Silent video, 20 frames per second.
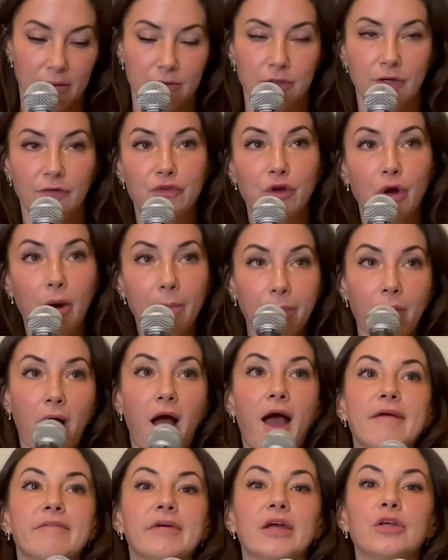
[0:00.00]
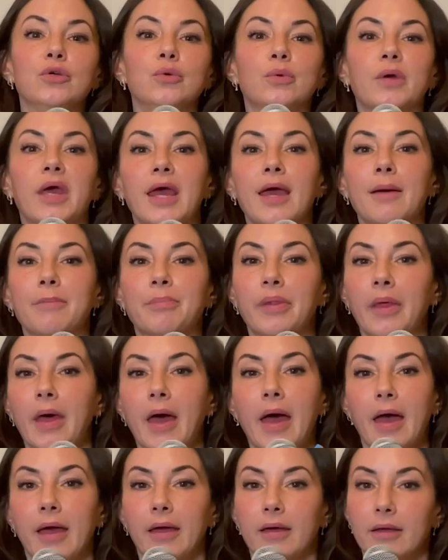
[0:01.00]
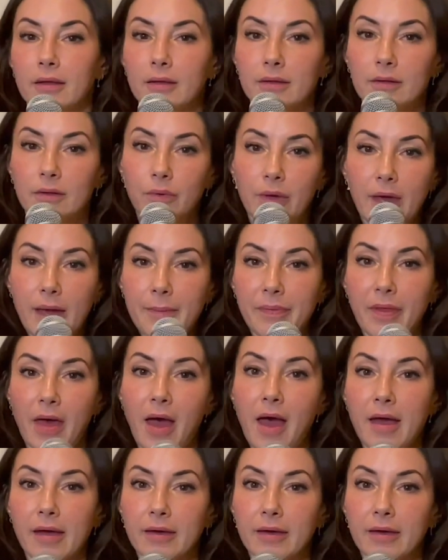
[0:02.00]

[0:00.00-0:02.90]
If you're private, you can't play. You can't play.